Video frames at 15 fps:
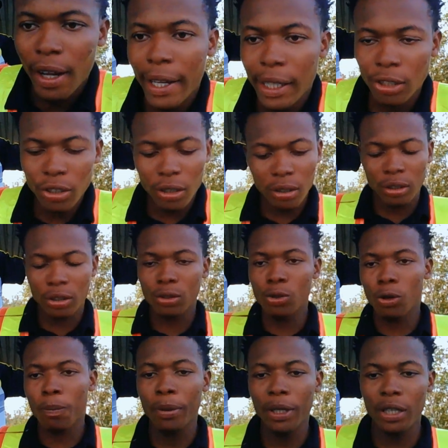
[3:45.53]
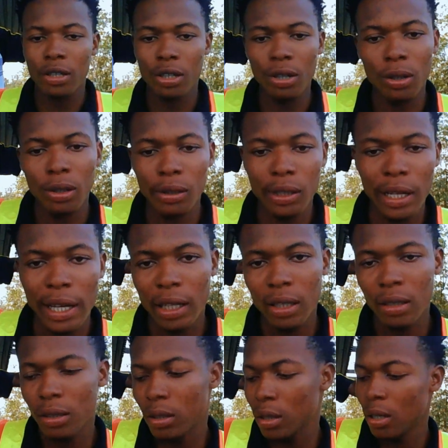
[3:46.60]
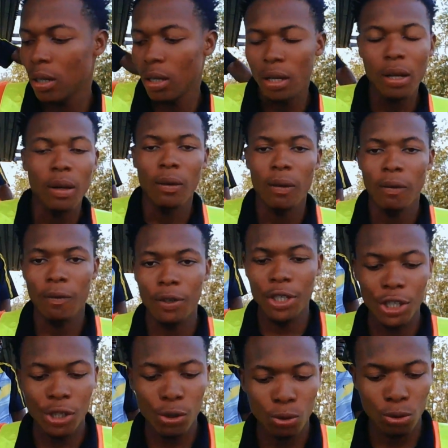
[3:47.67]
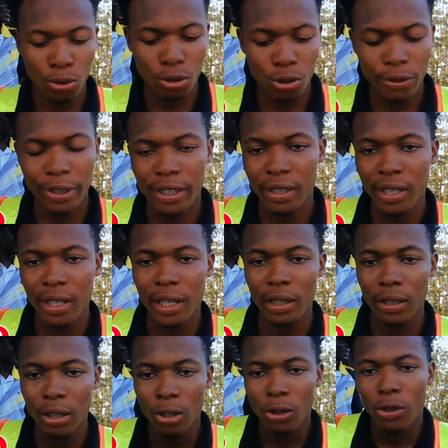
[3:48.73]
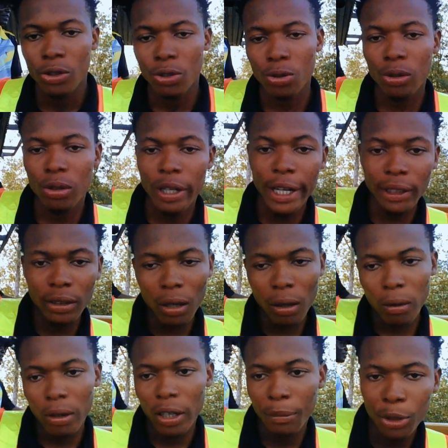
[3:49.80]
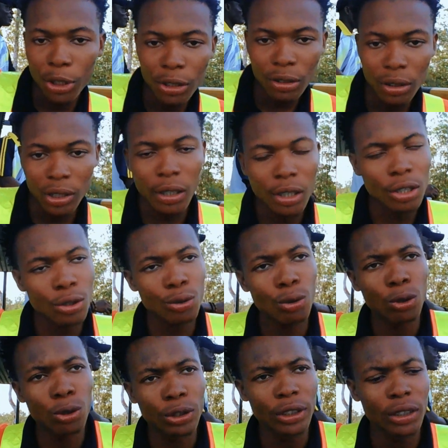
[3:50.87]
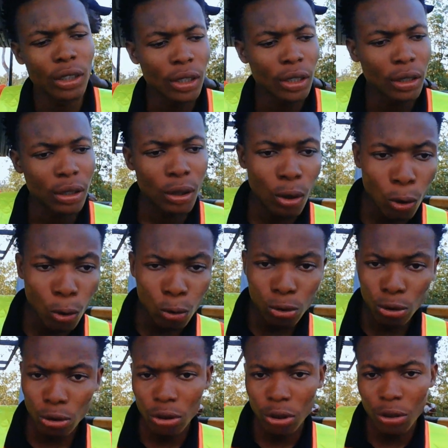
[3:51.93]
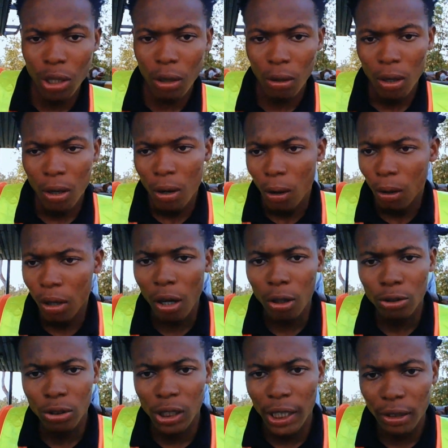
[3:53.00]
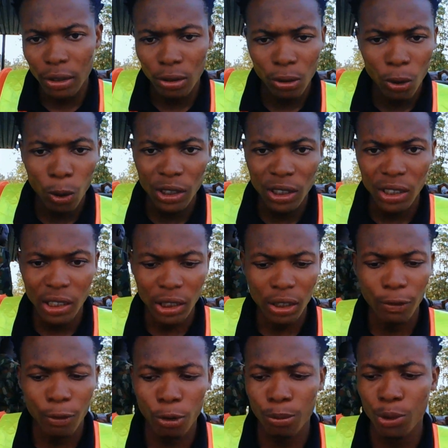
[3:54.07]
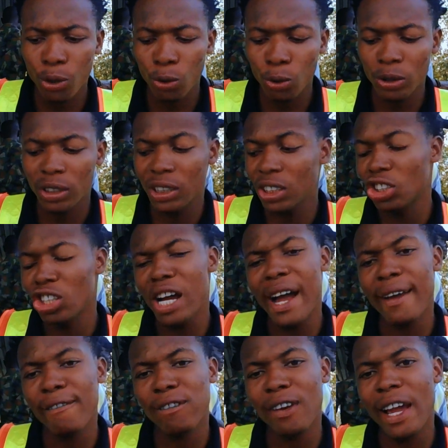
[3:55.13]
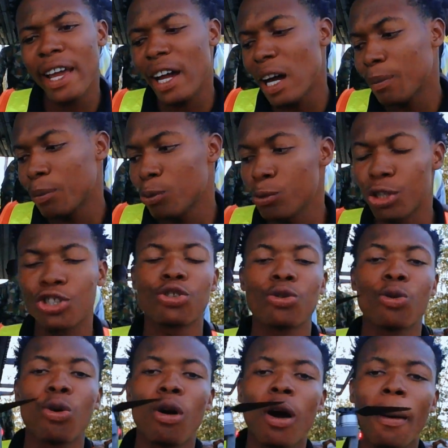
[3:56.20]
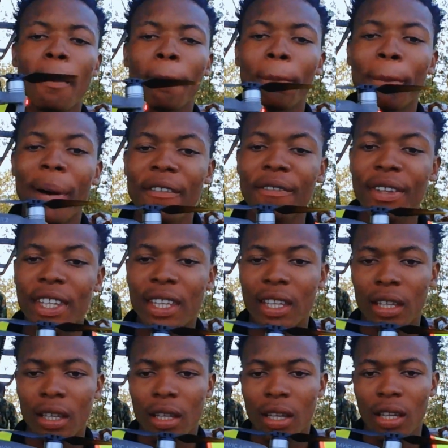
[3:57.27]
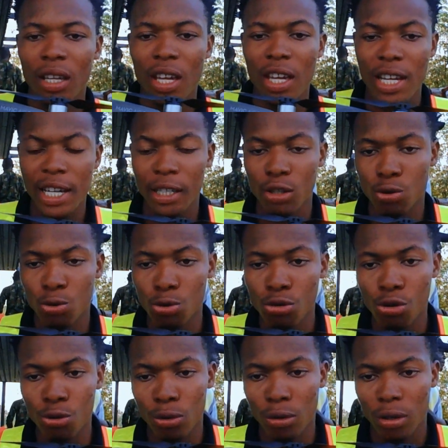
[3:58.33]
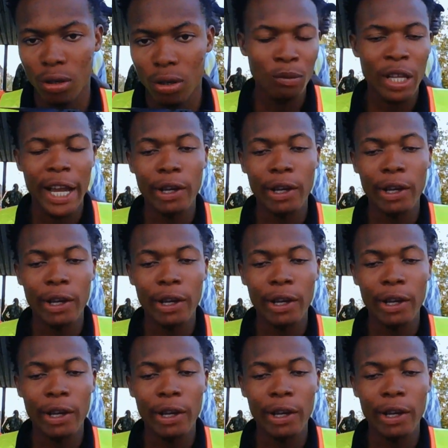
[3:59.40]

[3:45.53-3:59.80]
I just took pictures and videos, you understand. So right now I'm going to take you on the whole tutorial on how to get your coordinates from your DJI Fly app with your Mavic Air 2 drone.